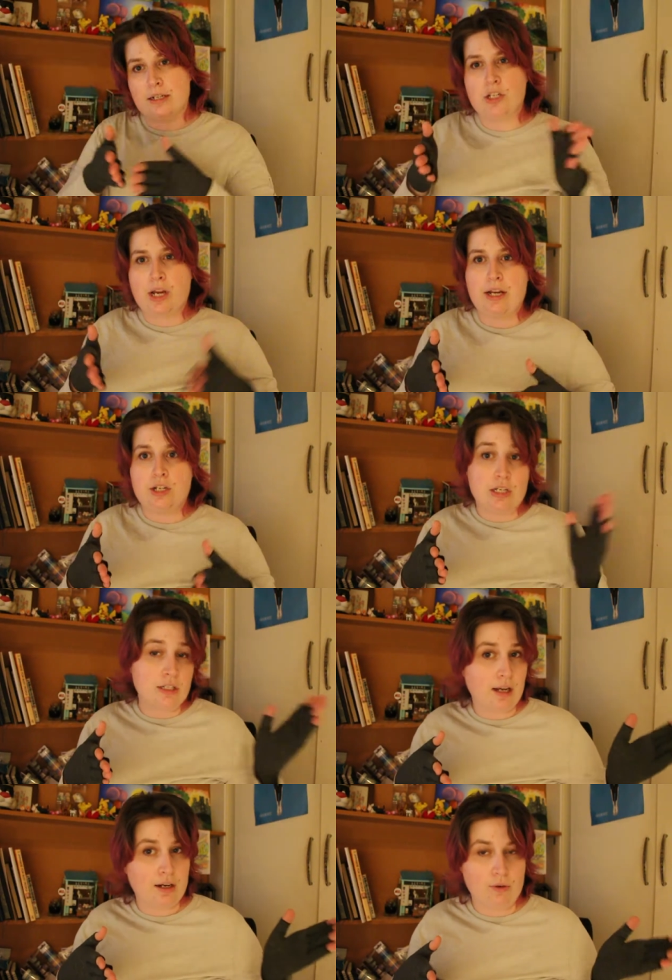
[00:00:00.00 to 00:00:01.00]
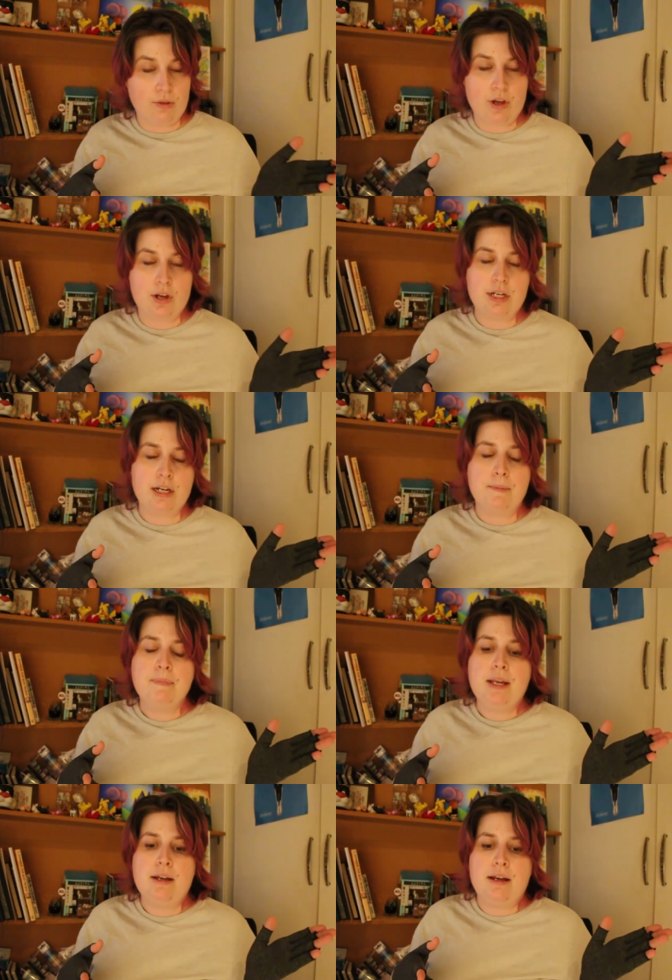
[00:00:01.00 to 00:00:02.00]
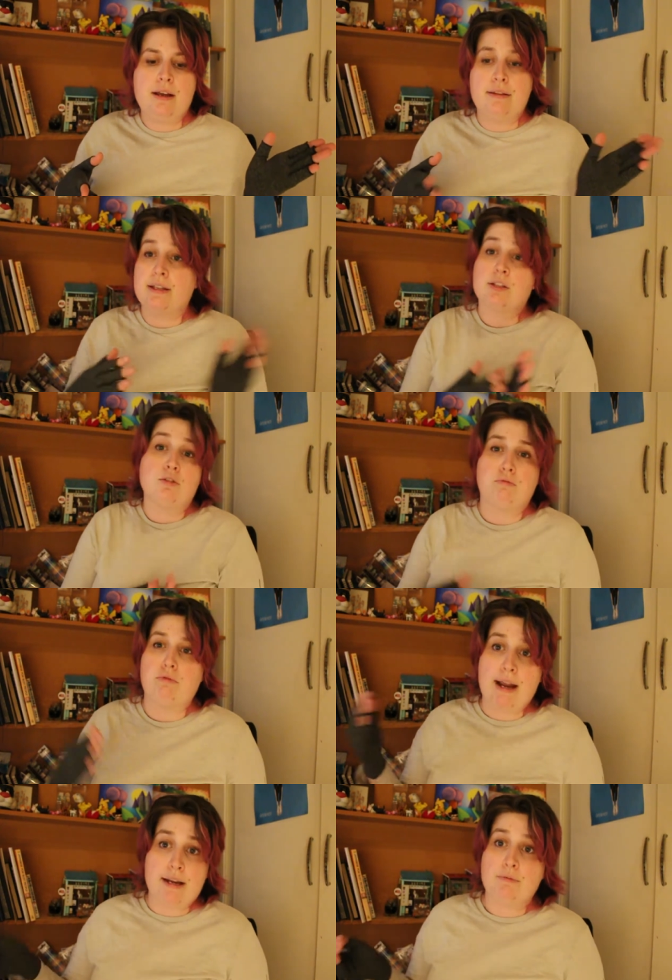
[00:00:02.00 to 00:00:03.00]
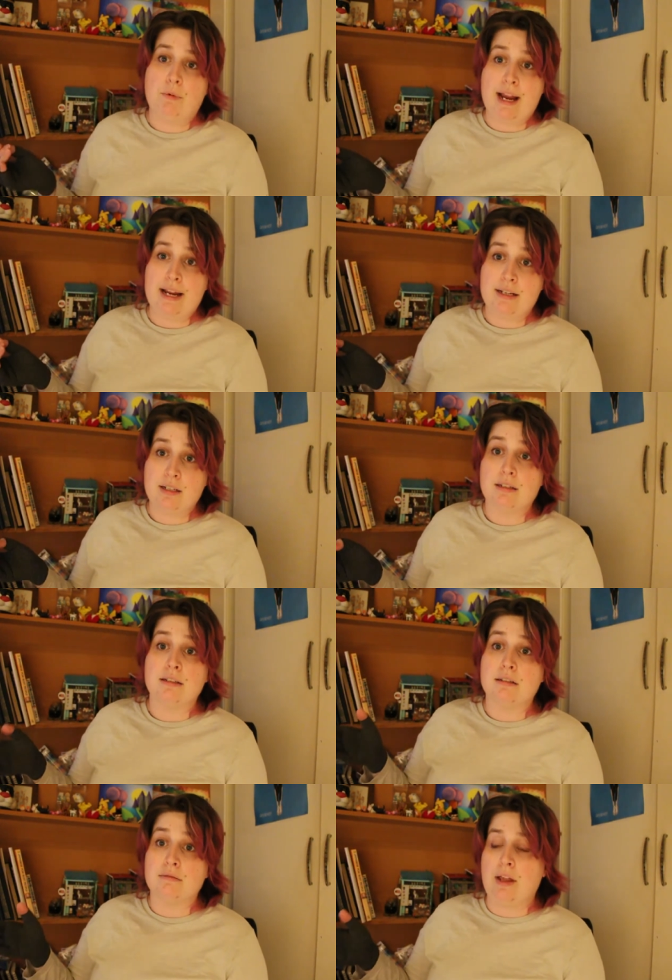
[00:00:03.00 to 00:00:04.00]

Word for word: exchange in second or third year. That's a great way to